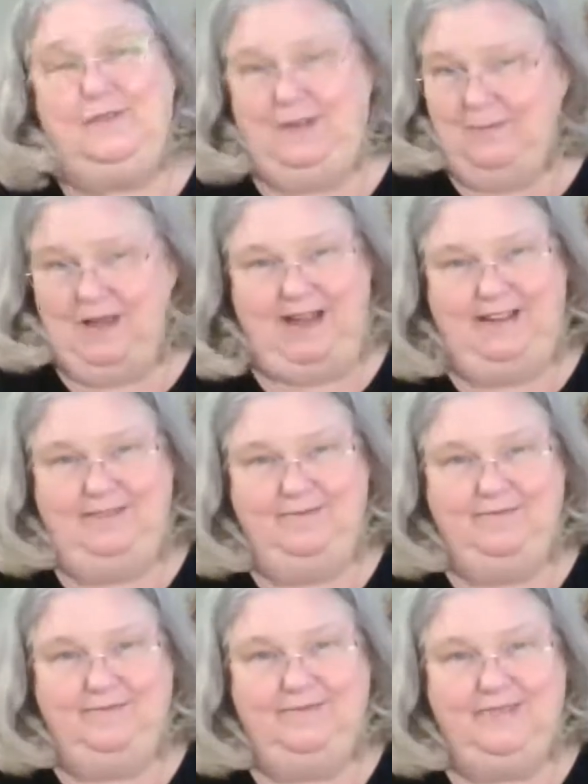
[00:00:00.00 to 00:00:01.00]
feel bad.
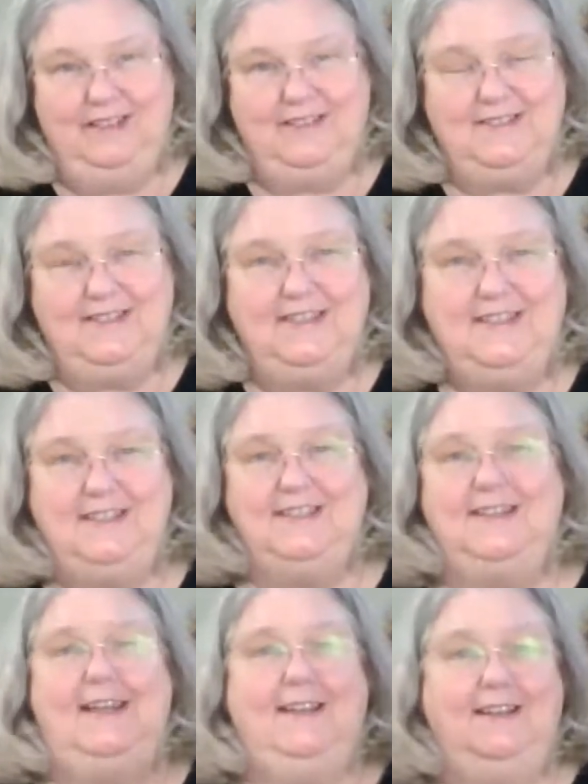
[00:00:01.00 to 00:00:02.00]

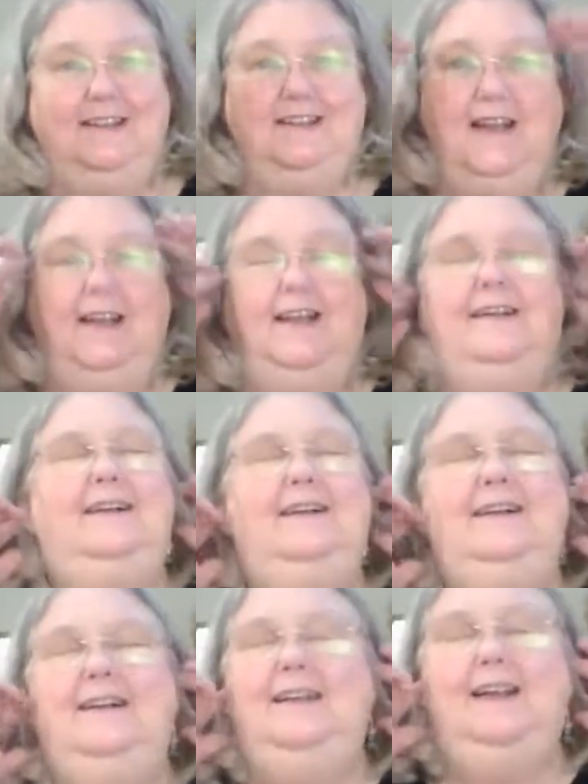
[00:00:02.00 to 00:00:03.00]
It's like this kind of
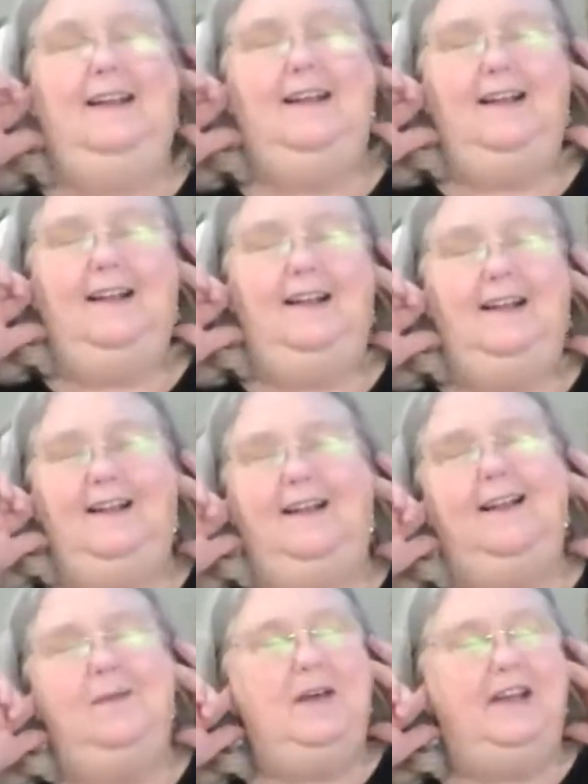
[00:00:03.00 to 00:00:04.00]
oh, la, la, la, la,
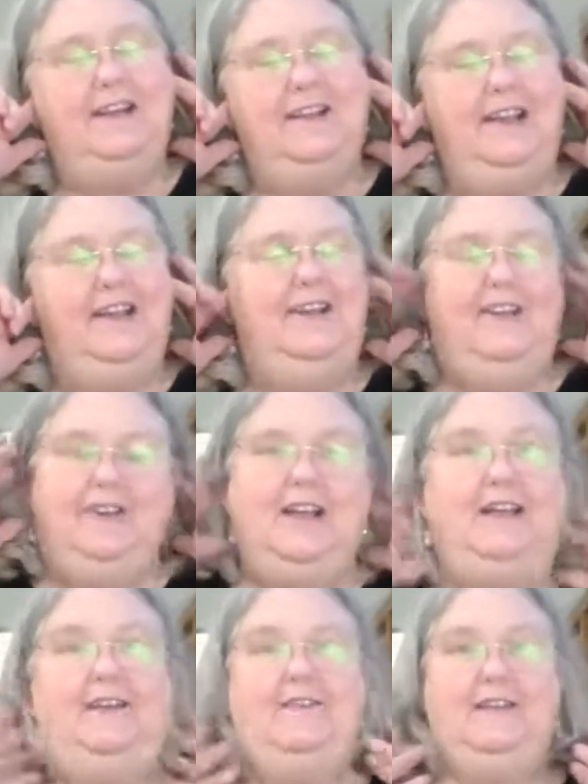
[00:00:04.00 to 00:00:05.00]
la, I'm not going to hear you
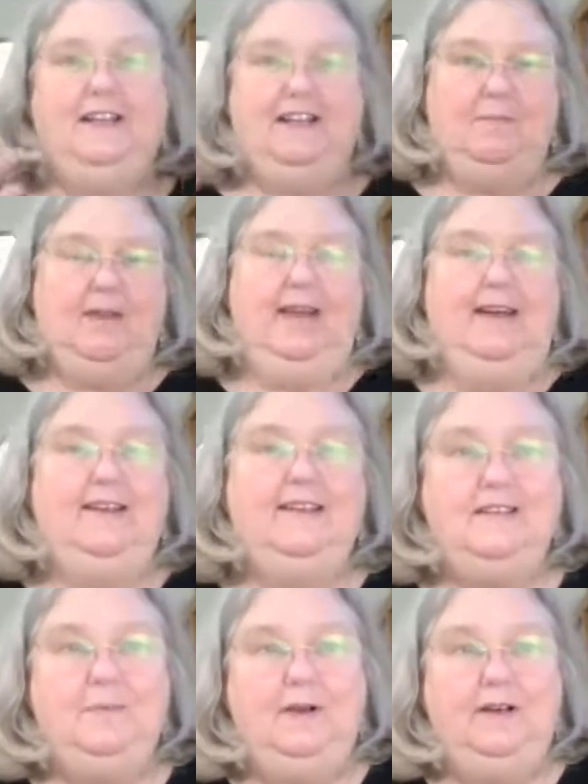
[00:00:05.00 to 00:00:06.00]
kind of feeling bad,
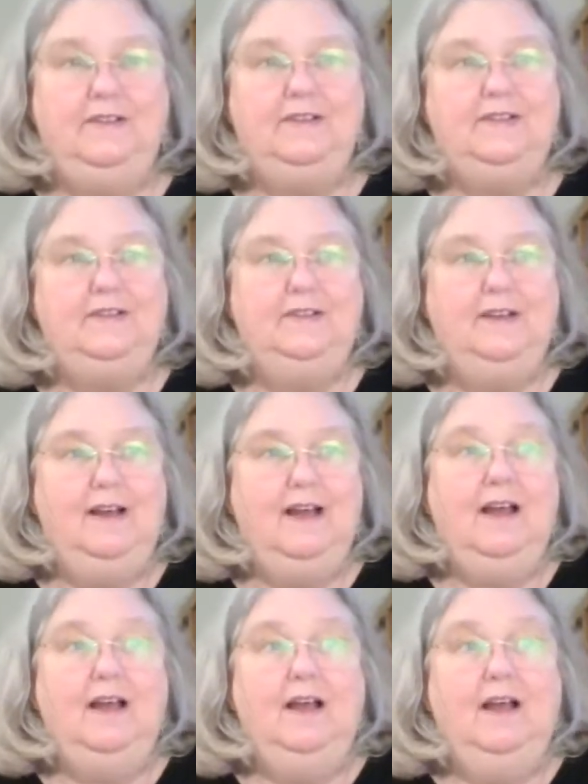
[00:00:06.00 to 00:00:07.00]
as opposed to,
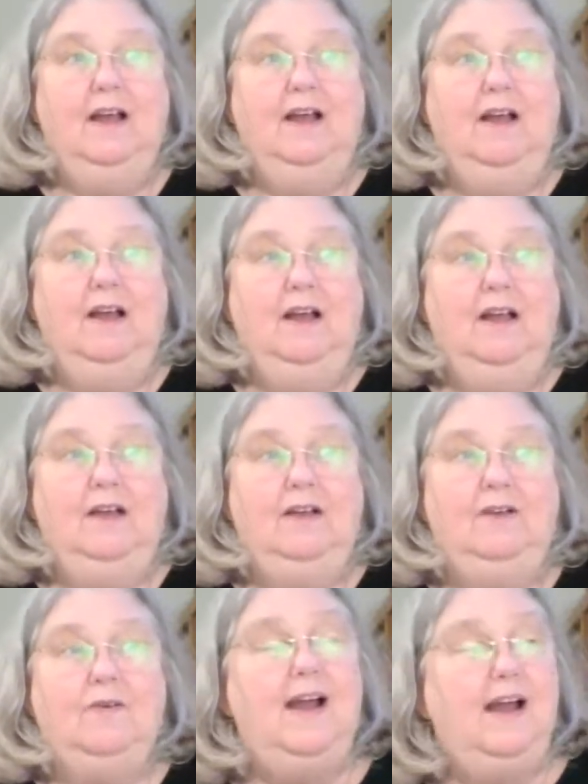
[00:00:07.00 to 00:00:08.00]

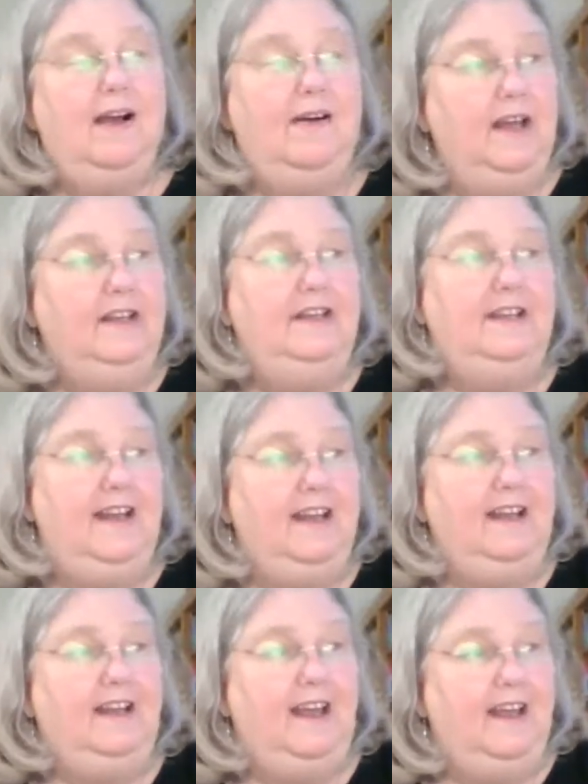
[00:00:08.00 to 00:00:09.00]
wow, I did that
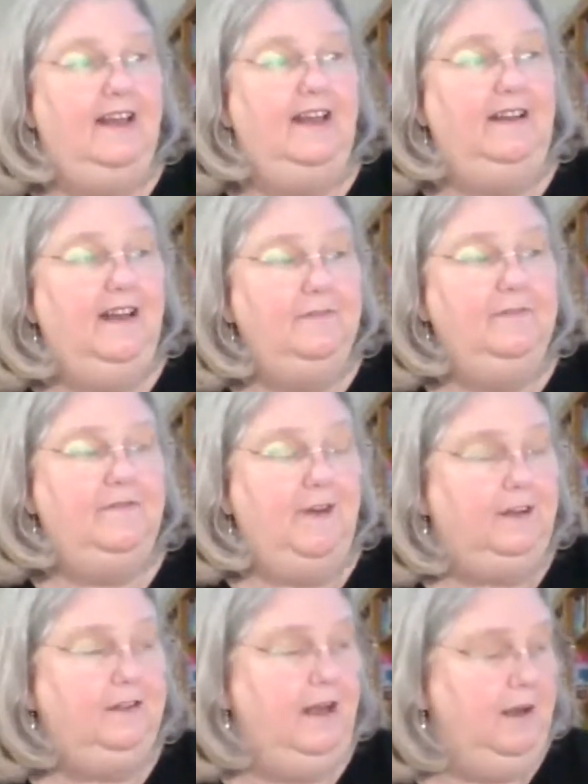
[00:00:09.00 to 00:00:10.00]
again. I'm
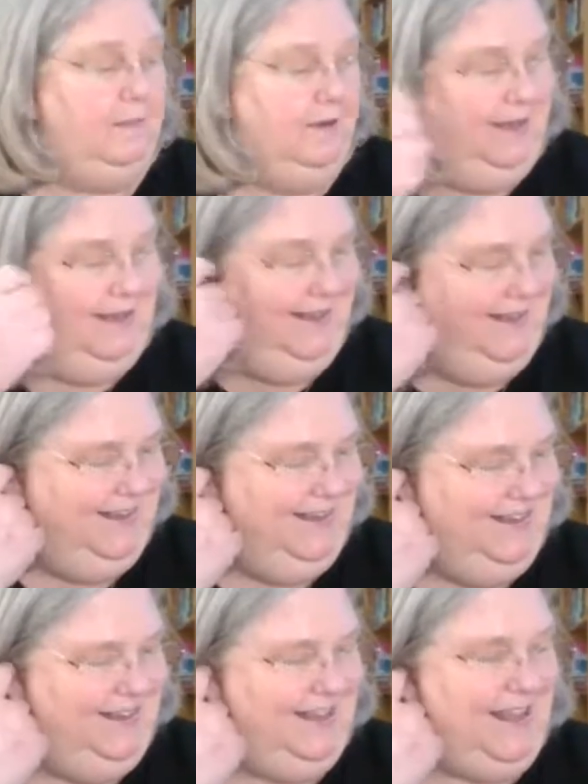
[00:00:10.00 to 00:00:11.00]
fucked up.
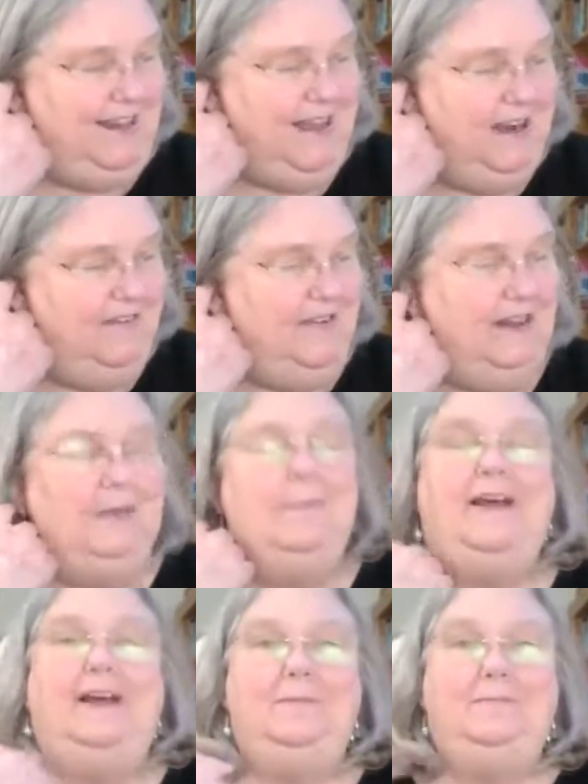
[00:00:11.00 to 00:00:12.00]
That kind of feeling
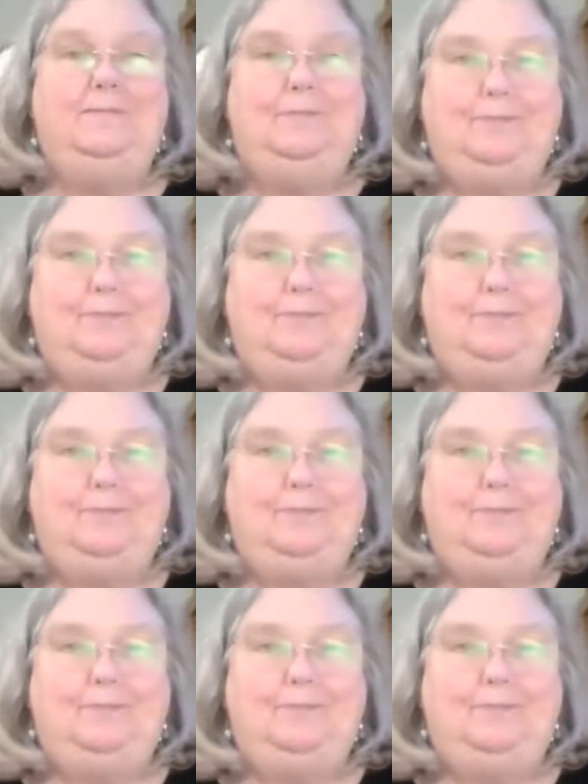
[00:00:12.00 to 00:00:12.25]
bad.